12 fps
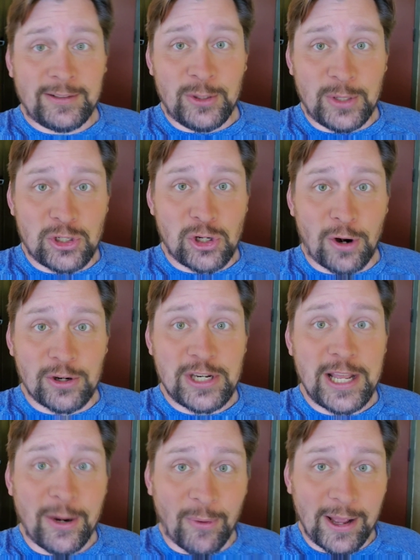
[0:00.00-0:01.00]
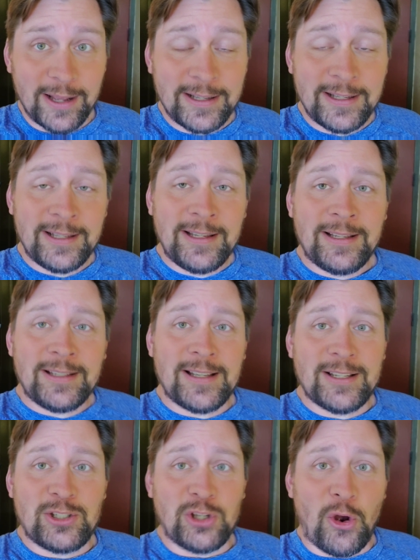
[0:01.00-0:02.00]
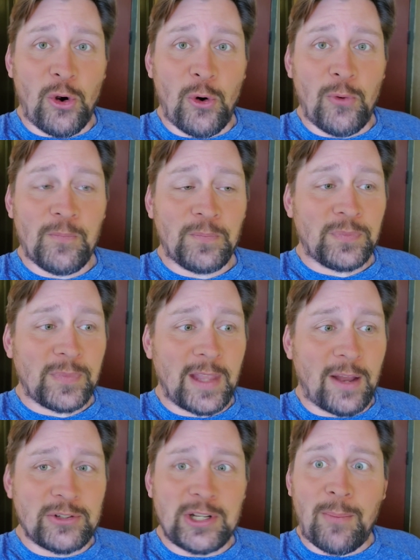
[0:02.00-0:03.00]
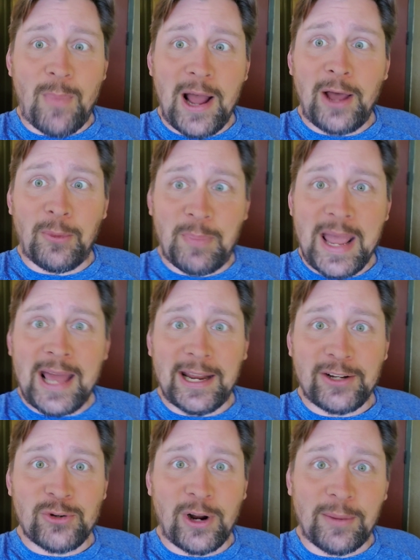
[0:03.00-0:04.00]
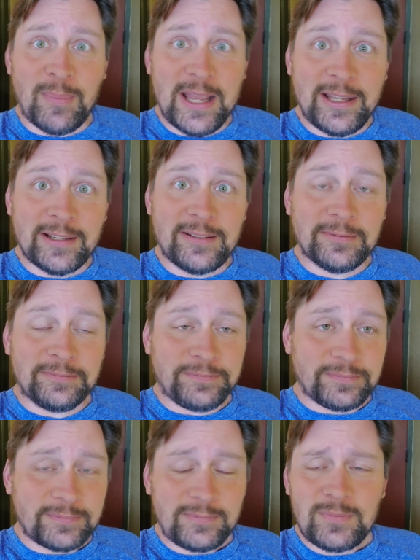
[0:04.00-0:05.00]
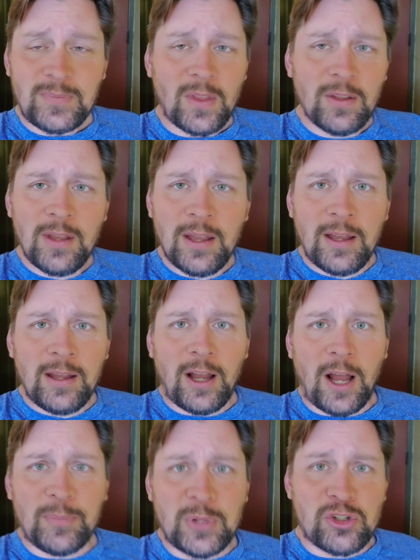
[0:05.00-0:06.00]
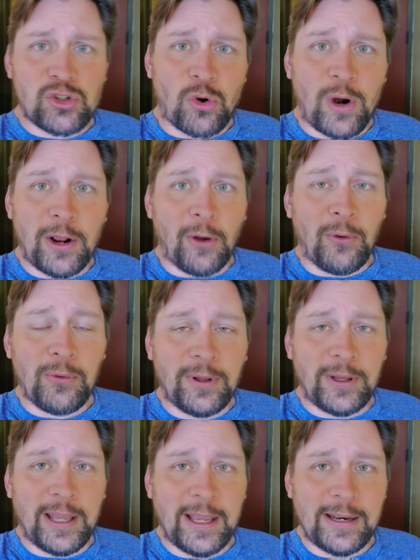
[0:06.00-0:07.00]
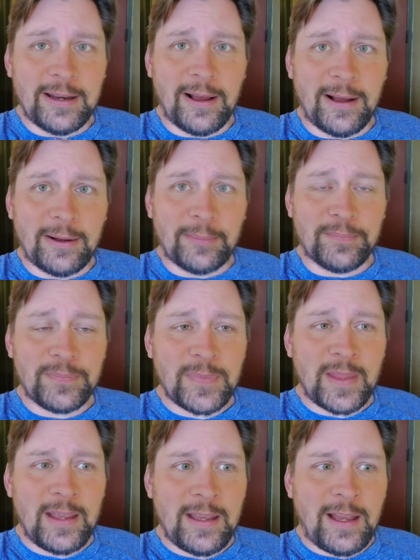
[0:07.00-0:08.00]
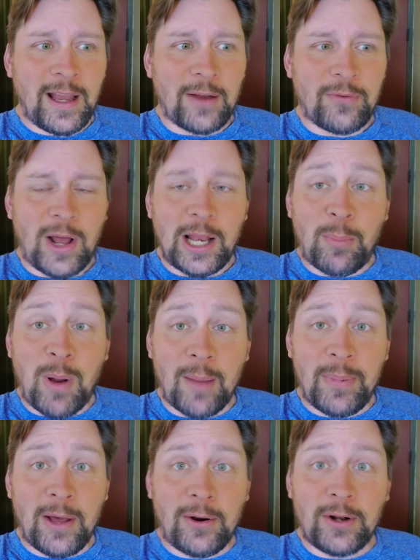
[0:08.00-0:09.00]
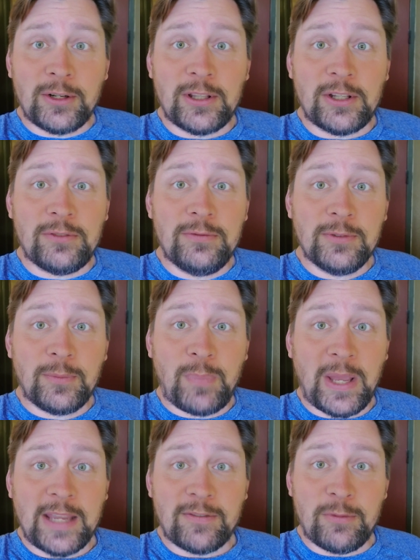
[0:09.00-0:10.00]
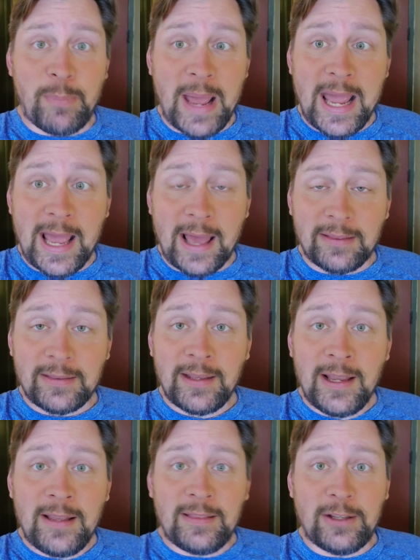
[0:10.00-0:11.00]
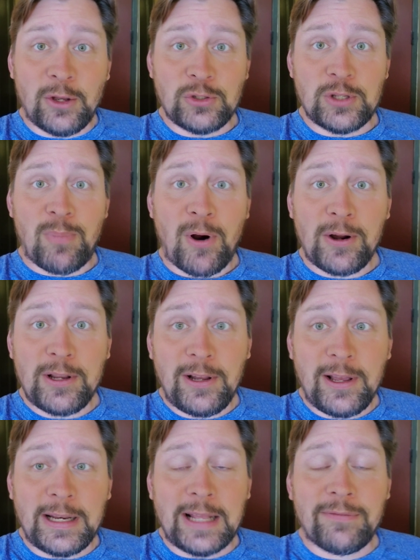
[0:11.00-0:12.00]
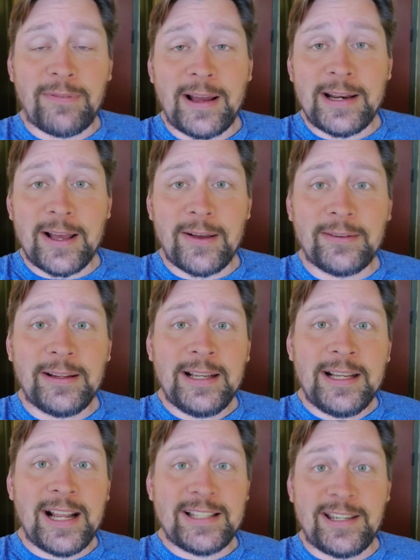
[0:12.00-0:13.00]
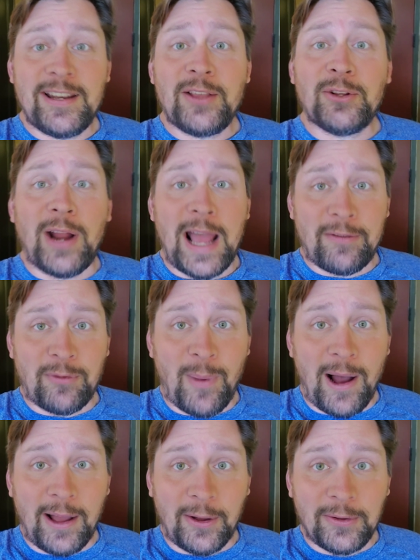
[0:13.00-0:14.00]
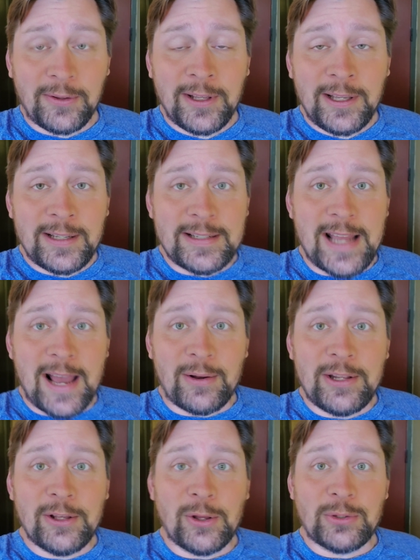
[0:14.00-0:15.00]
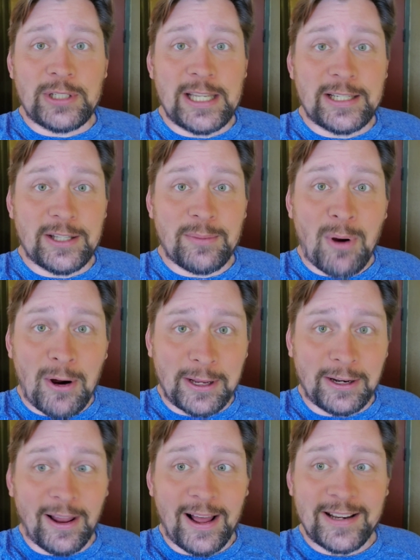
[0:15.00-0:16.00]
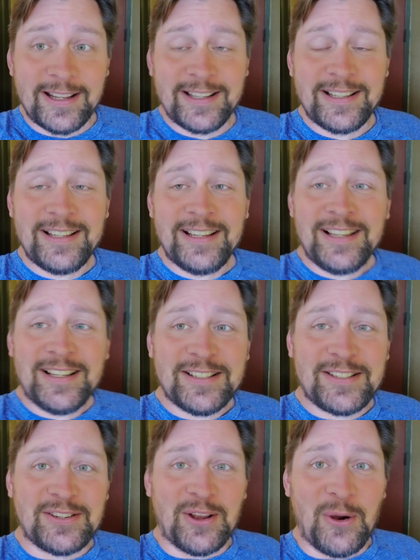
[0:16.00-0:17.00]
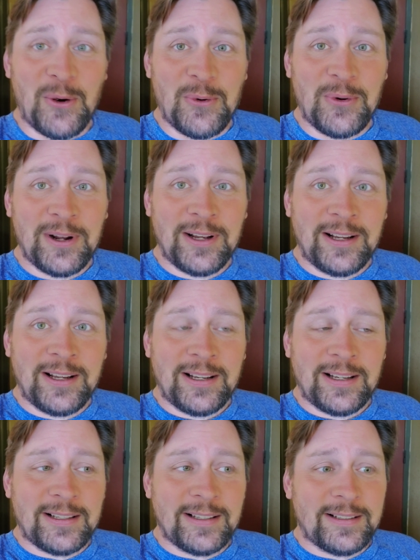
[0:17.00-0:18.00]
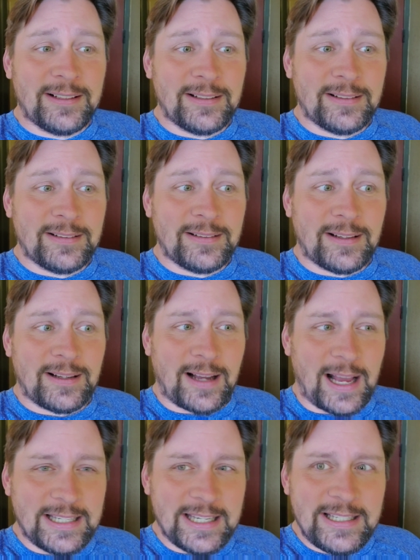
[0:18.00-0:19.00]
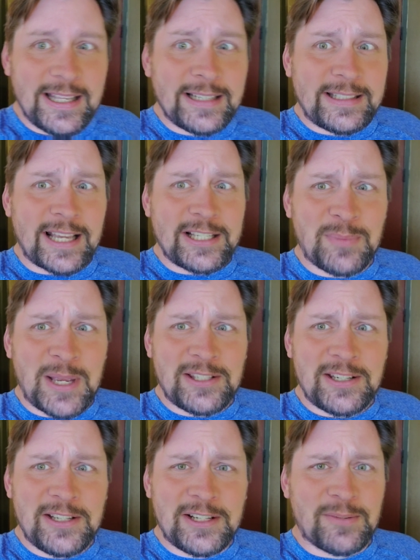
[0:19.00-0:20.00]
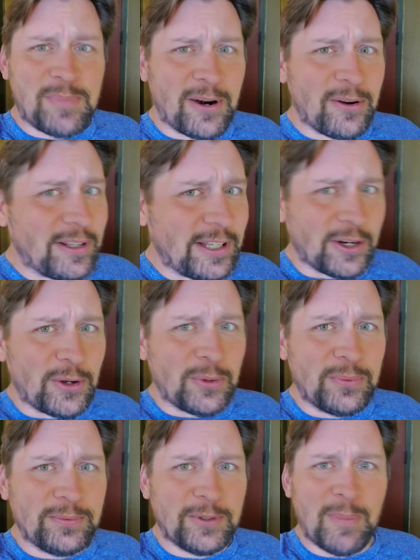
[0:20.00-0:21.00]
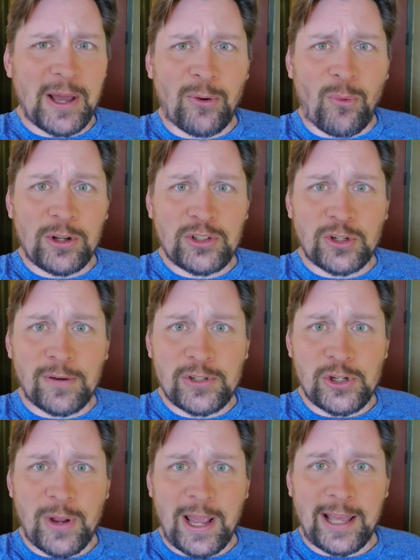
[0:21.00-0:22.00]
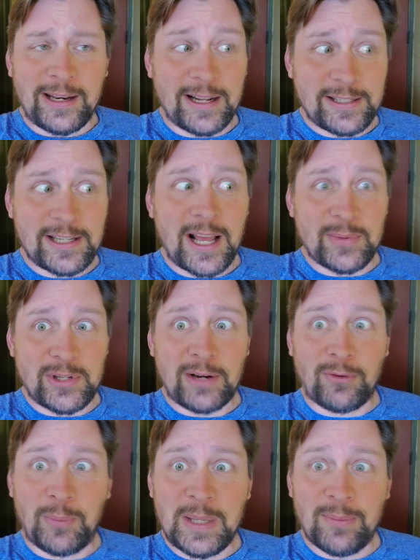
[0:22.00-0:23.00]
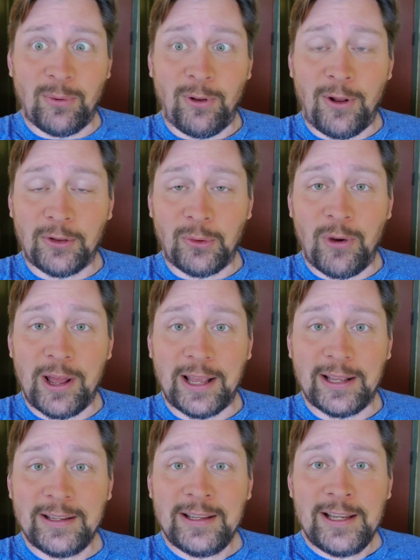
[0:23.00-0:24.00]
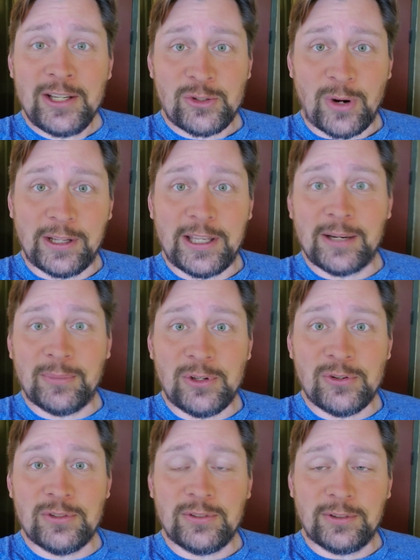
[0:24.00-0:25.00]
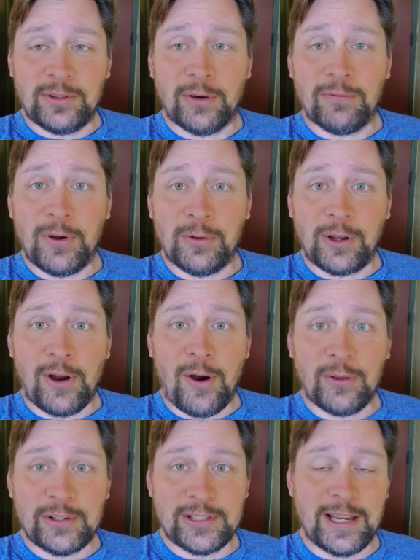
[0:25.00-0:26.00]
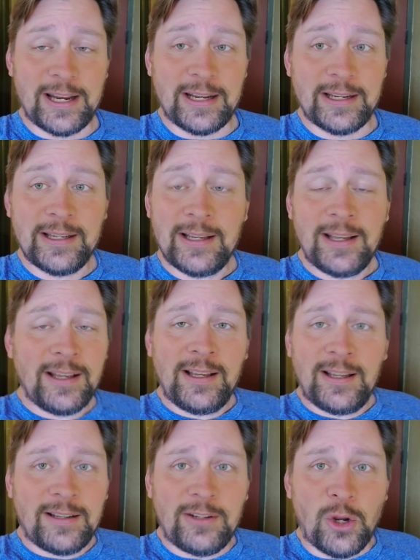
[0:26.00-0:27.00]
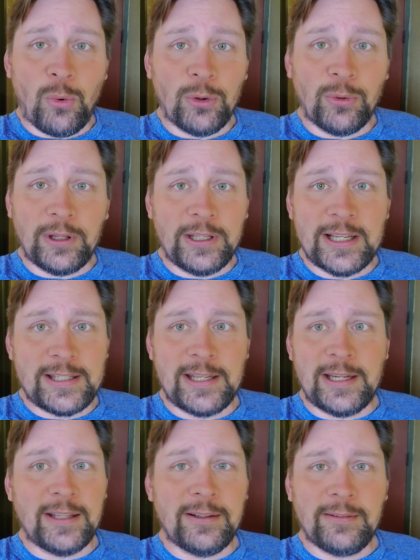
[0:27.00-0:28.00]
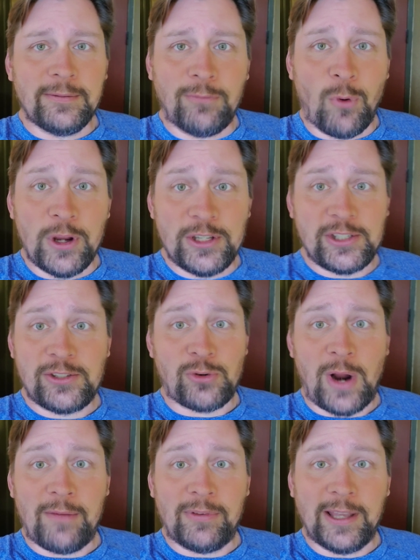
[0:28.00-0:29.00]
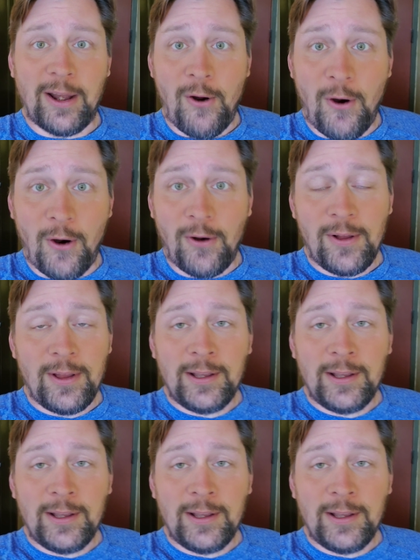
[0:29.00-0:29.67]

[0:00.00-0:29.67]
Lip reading: you get charged anyway. So I was in a mild panic trying to make it up this trail, and I finally pop out onto the paved path that goes to the parking lot and find out it's another half a mile downhill to get to the parking lot. So I did get a text message, because apparently, no matter what service you had, and I stopped several people along the way trying to get them to use their phone to call this lady, no one really gets any voice traffic at all,